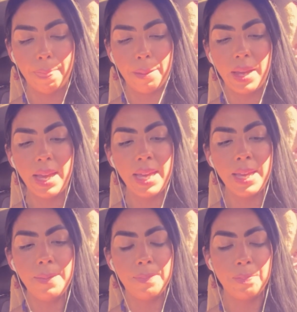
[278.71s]

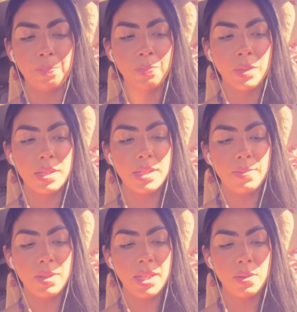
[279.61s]
Okay?
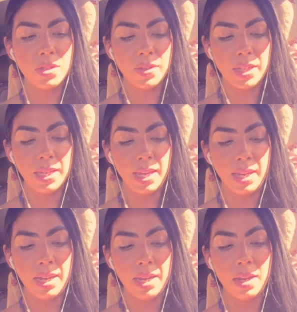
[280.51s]
Something that was very
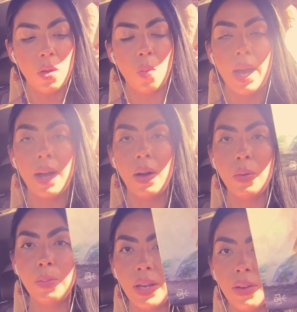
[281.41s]
hidden.
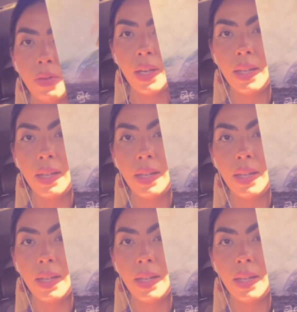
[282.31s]
Wow, bravery.